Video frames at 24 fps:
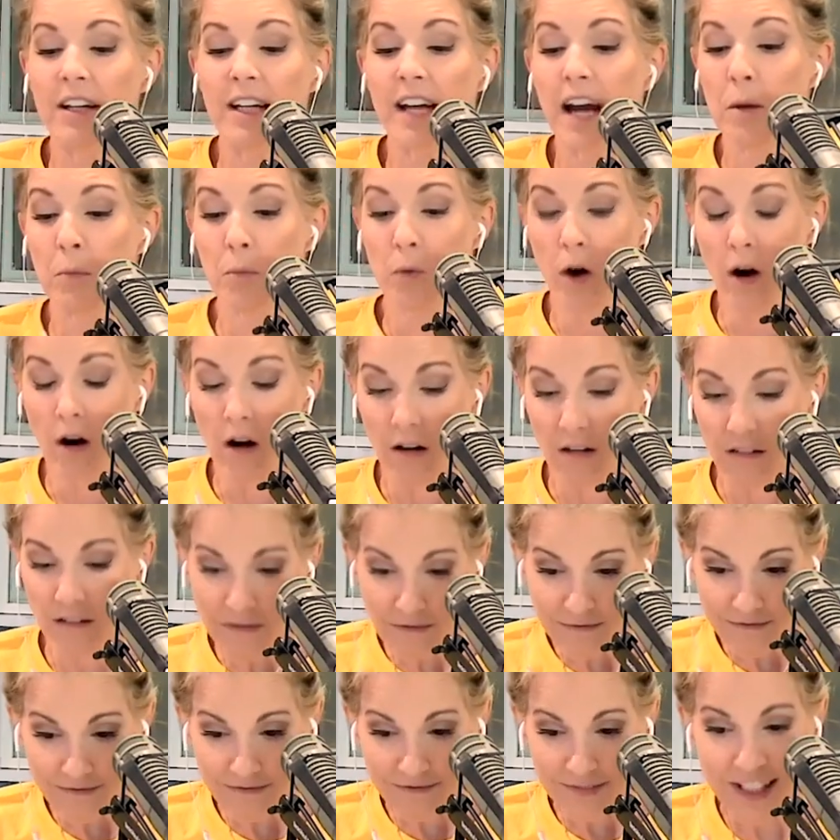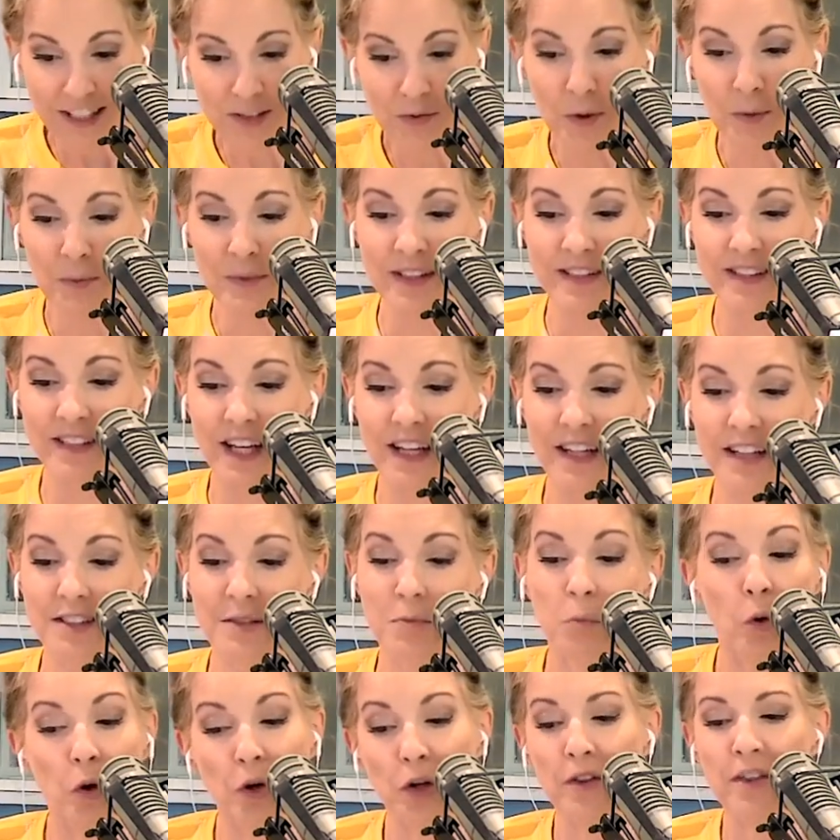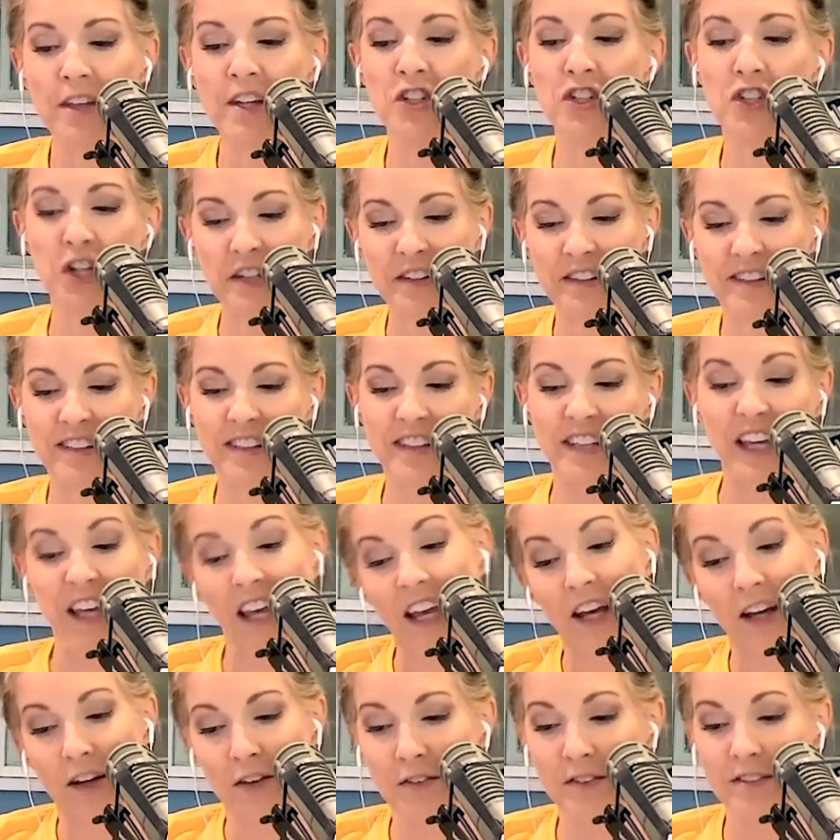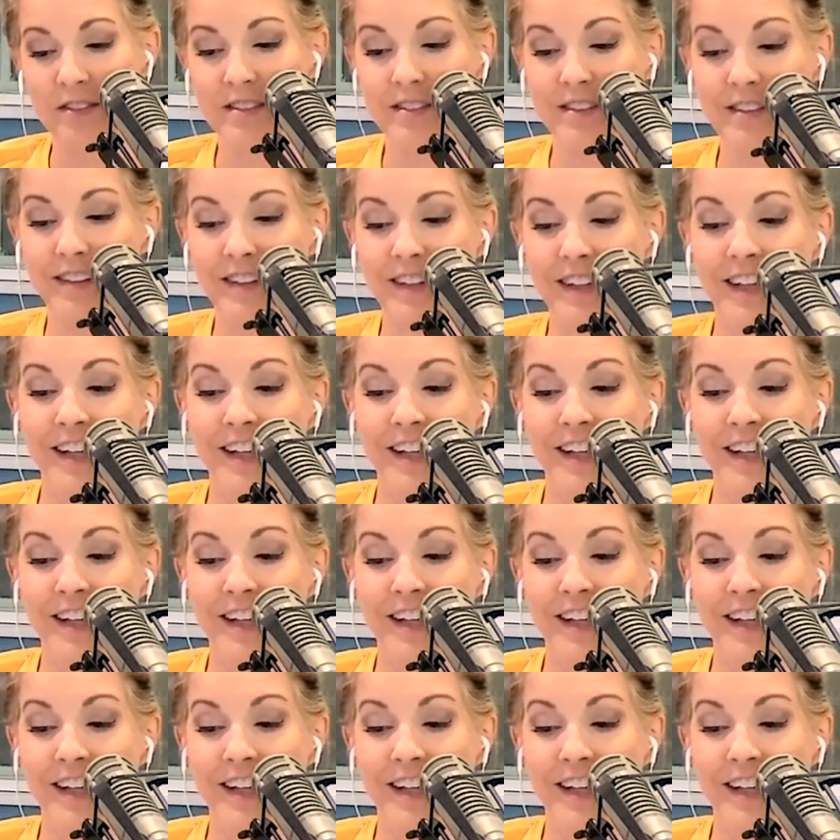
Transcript: I'm wrong. These women said it's more than just the gifts.